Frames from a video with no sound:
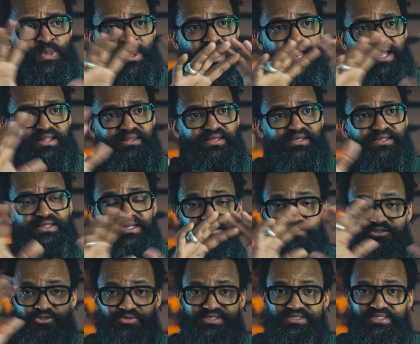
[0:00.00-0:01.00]
I take that
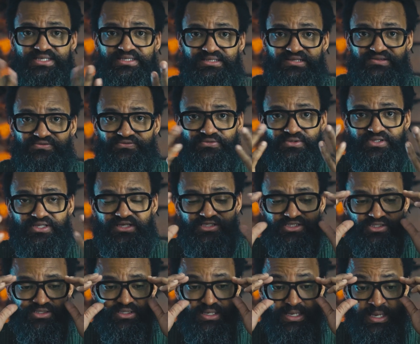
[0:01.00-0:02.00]
360
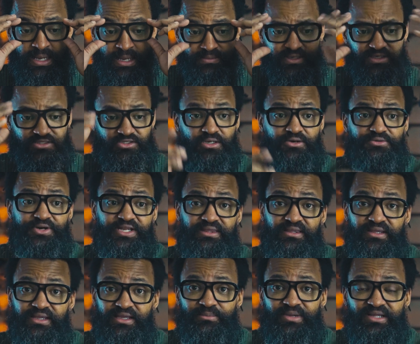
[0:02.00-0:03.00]
footage. Because the great
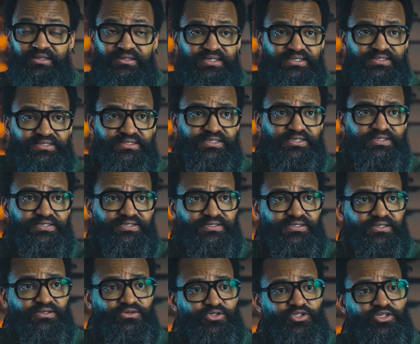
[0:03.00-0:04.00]
thing about this is
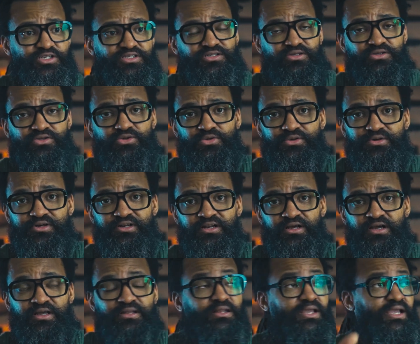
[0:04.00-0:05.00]
you just turn it
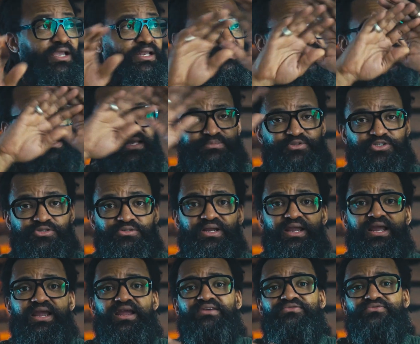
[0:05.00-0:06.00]
on and it's capture
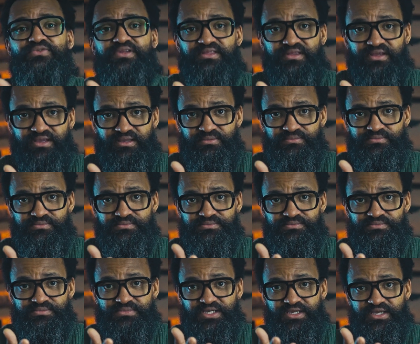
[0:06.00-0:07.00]
everything.
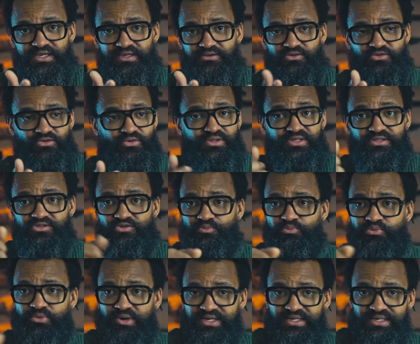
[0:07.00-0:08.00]
Okay, you don't need to
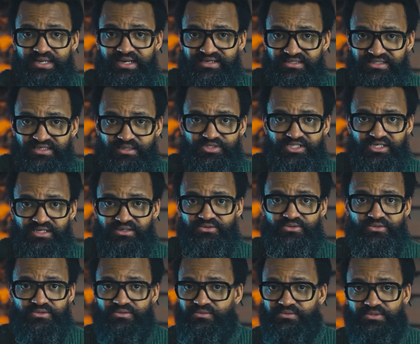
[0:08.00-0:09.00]
point it at a subject,
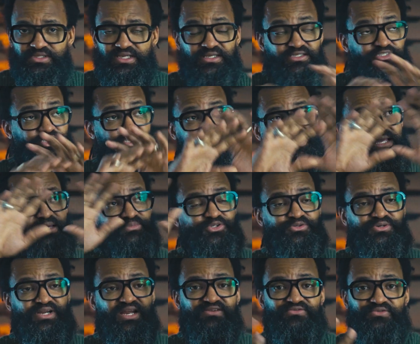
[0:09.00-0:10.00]
or it just
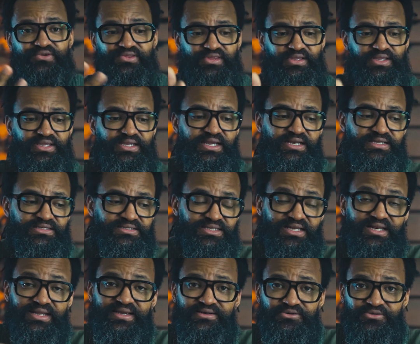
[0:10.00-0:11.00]
capture everything, and it's
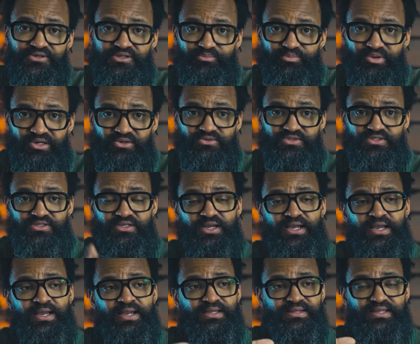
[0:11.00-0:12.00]
later in post
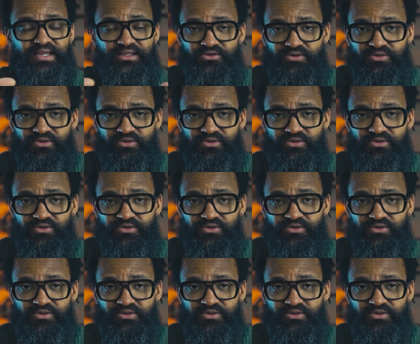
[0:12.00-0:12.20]
that